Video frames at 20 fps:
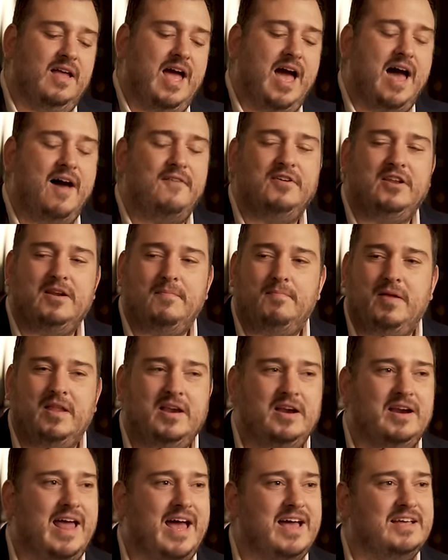having an
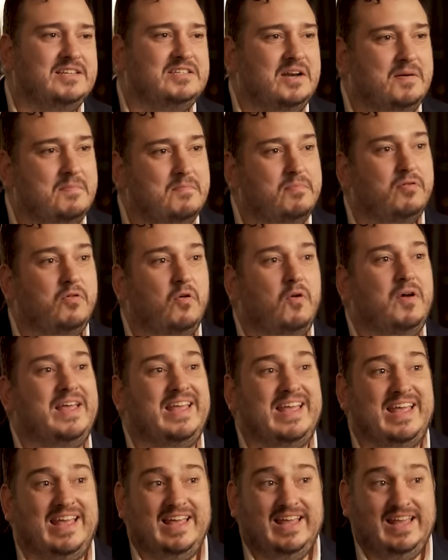opinion as an
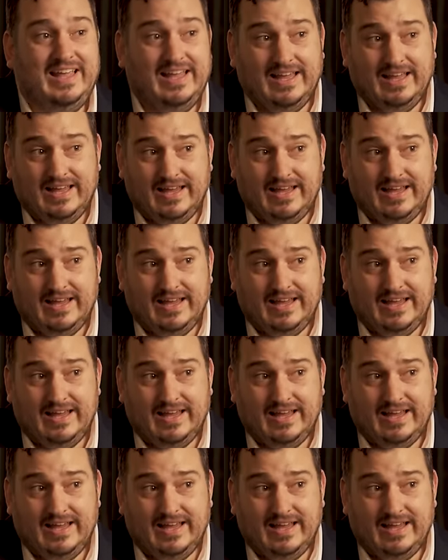employee.